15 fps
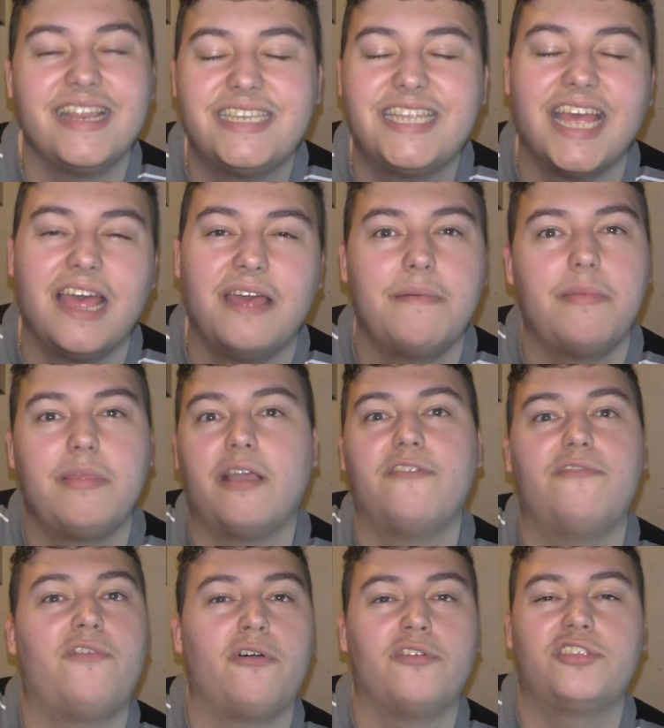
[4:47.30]
maybe they go
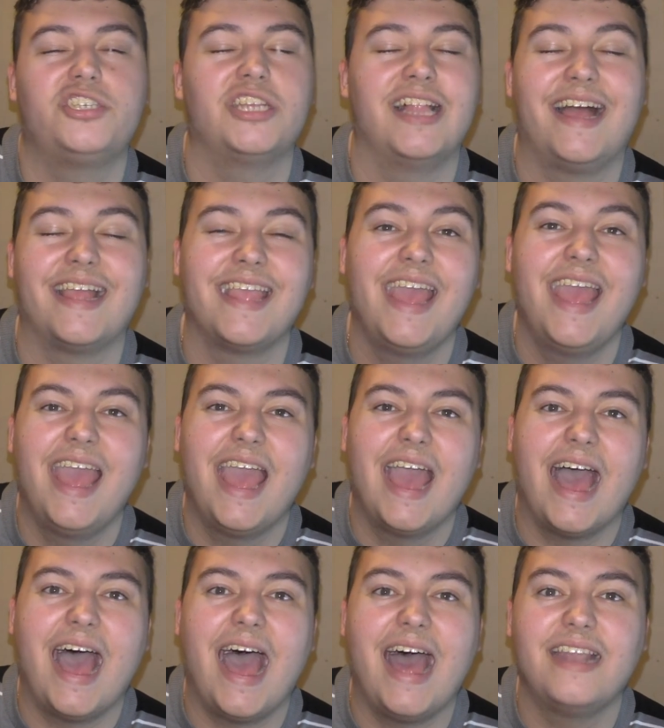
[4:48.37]
4th of July.
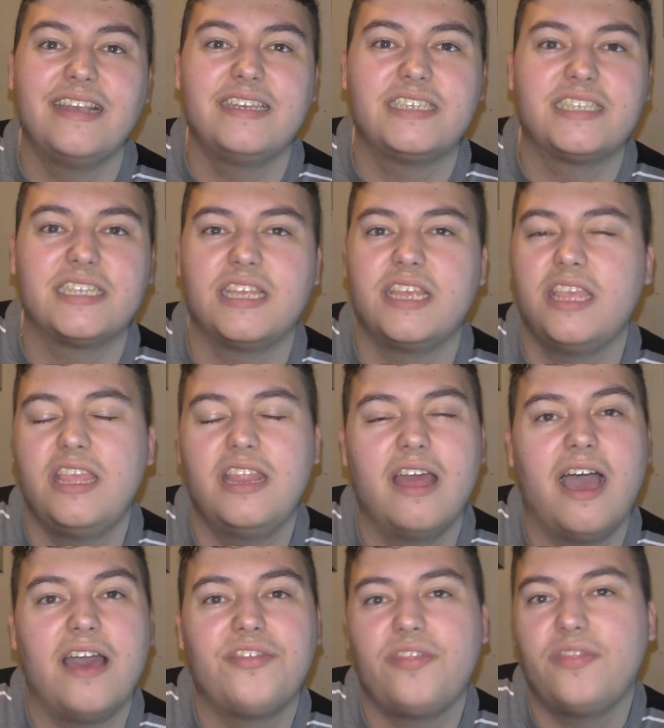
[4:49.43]
And, you know,
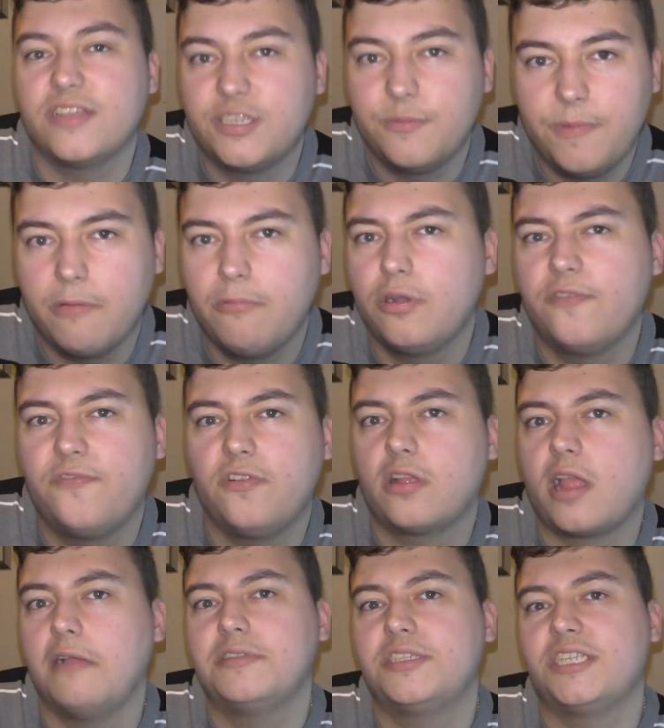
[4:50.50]
I think this would be a wonderful
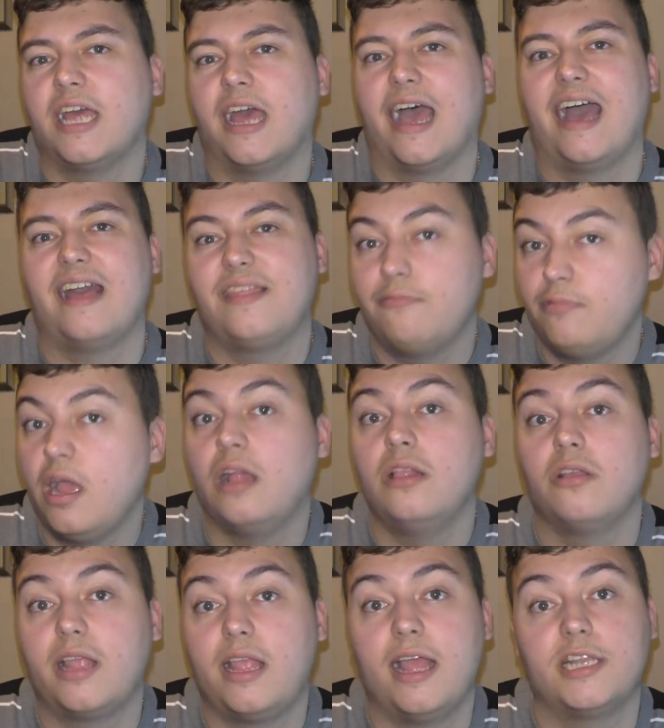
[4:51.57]
coaster. I think we are
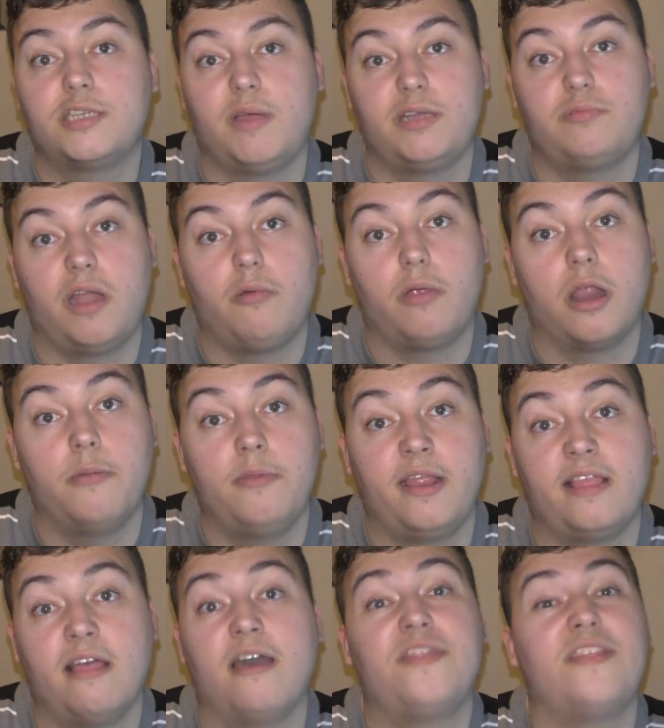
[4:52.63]
looking at a 2021 opening,
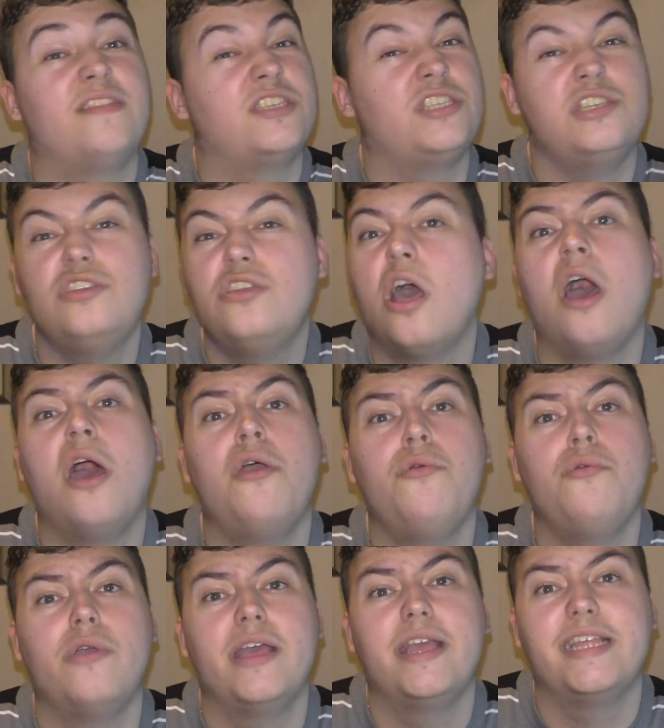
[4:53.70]
I think there's
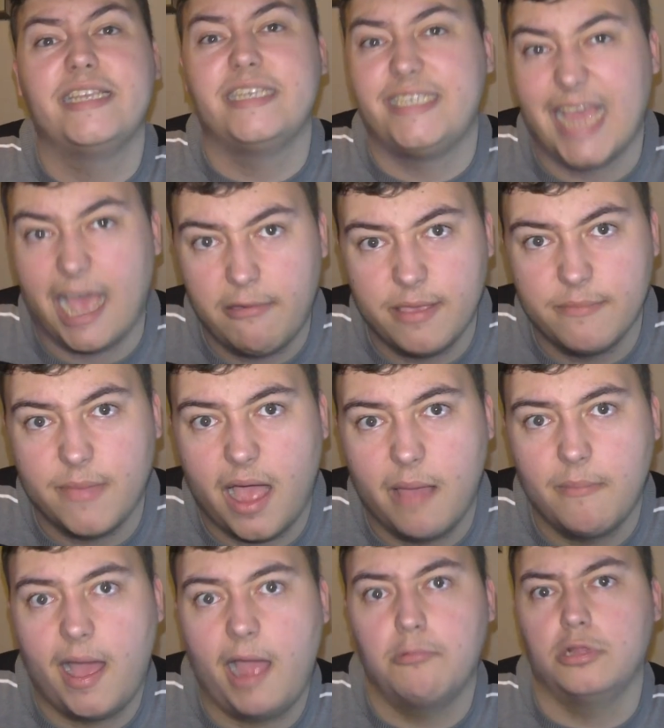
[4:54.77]
no doubt in my
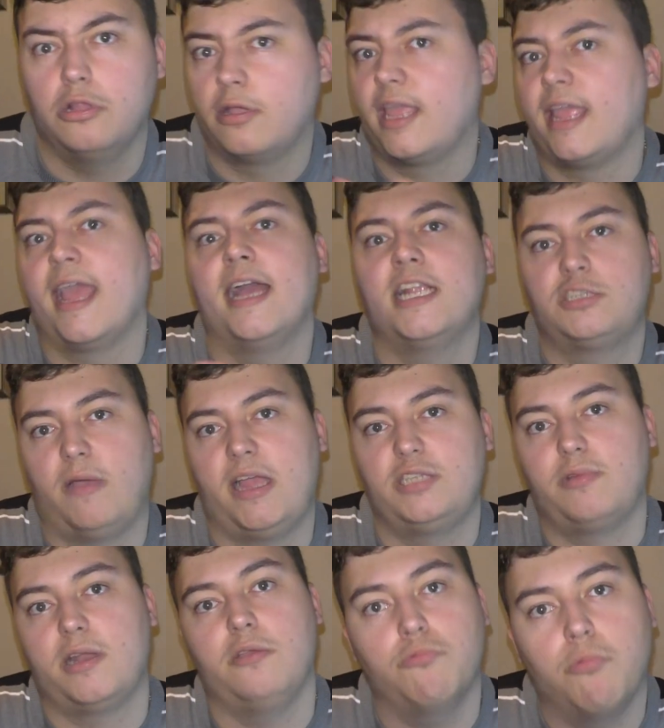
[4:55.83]
mind we're looking at a
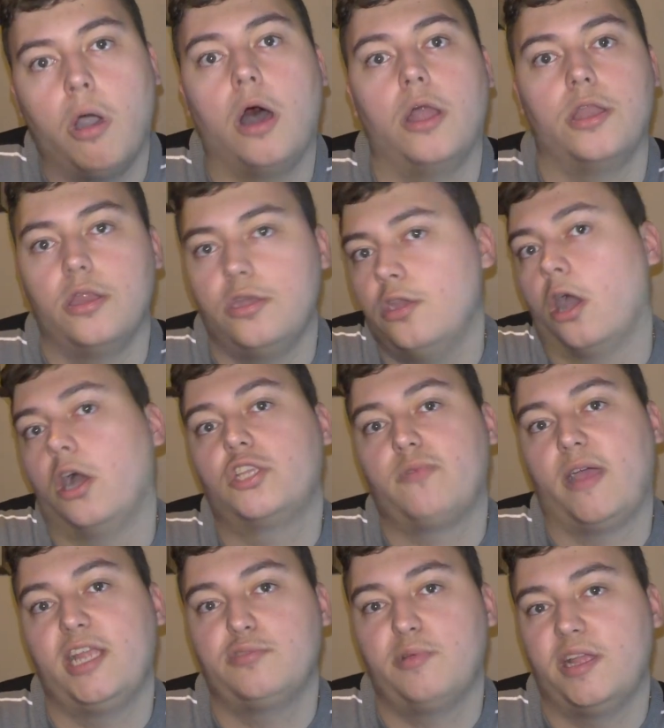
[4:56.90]
2021, not a
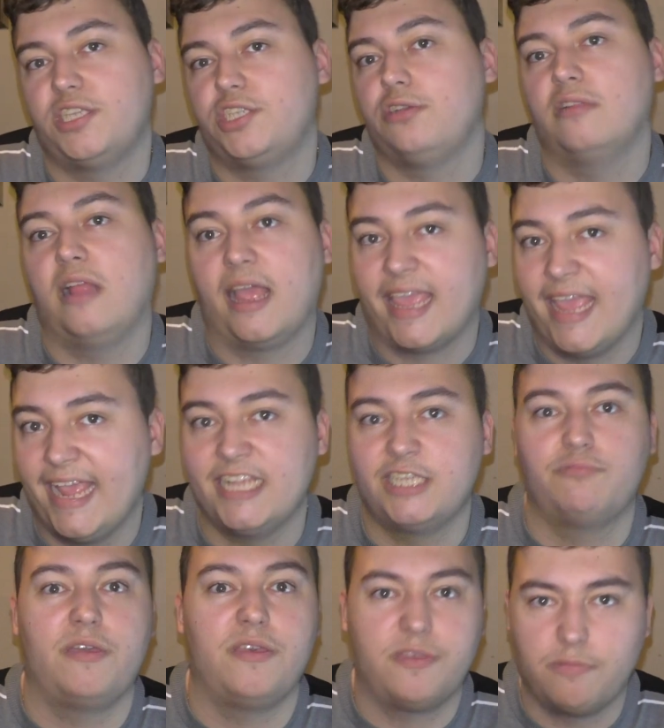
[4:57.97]
2022 like it
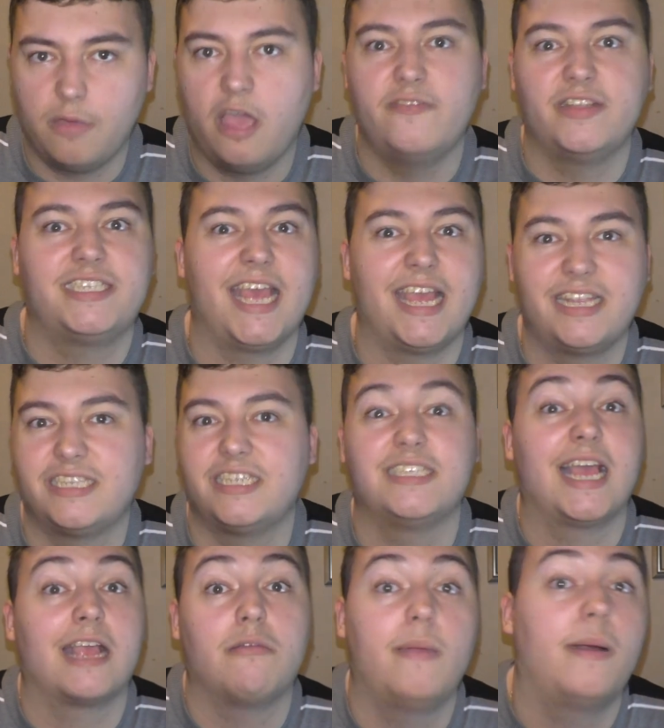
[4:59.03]
is with Overtex's
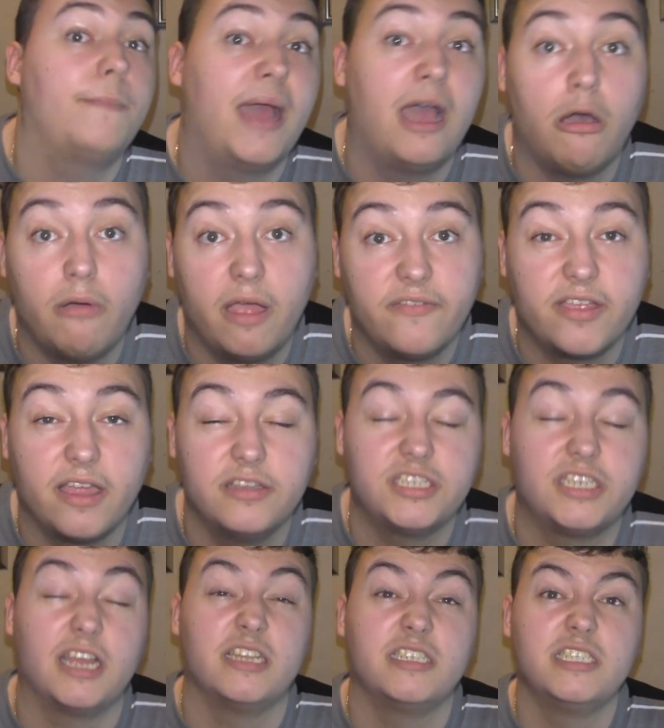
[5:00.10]
Aquaman Powerwave
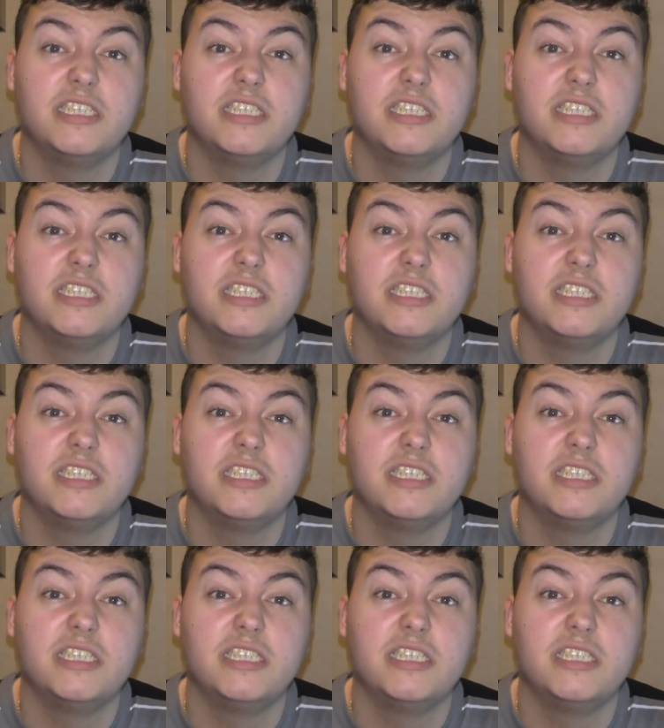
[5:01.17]
coaster.